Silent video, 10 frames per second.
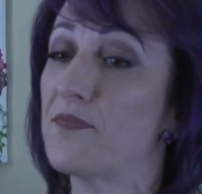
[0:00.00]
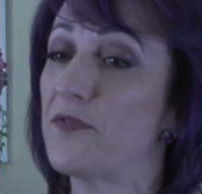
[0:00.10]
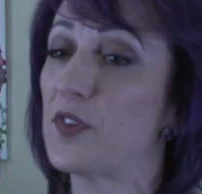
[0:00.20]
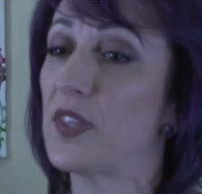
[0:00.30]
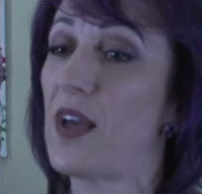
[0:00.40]

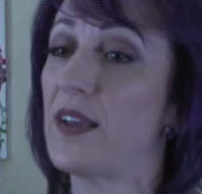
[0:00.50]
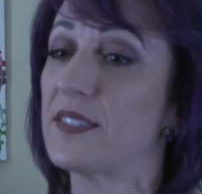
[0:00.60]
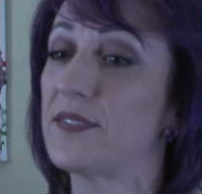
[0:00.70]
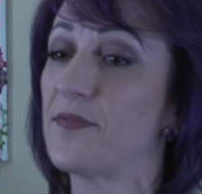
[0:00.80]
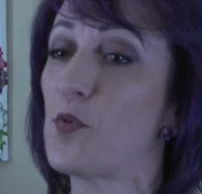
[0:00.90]
for the
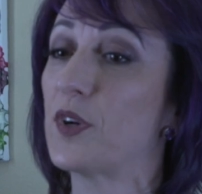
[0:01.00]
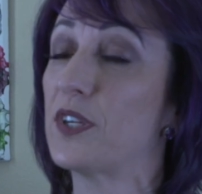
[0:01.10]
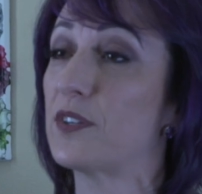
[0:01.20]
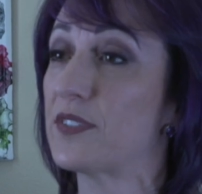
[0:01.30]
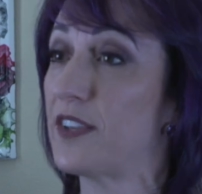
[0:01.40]
last 4
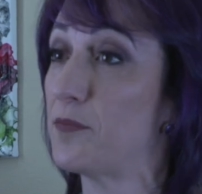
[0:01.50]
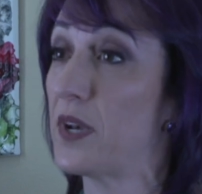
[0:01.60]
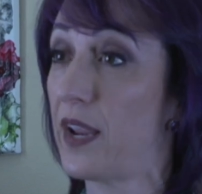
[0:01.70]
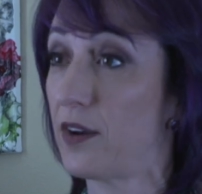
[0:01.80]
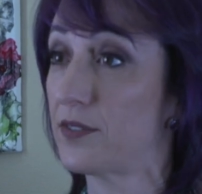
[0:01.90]
years, I've been
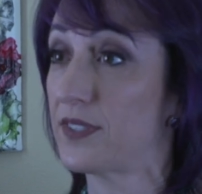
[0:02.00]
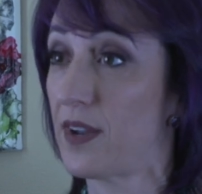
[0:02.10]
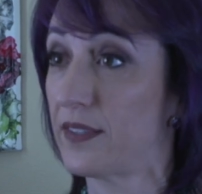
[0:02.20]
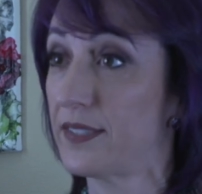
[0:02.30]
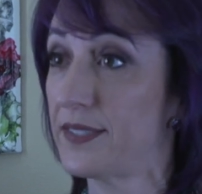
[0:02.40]
a
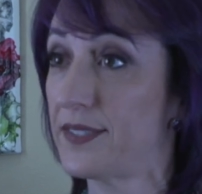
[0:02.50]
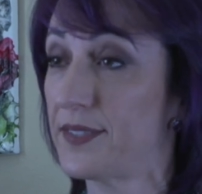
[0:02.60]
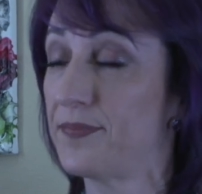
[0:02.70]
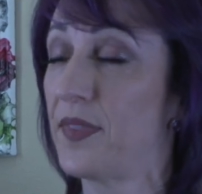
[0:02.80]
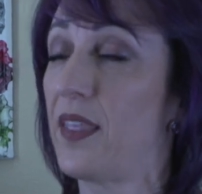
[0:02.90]
hairstylist,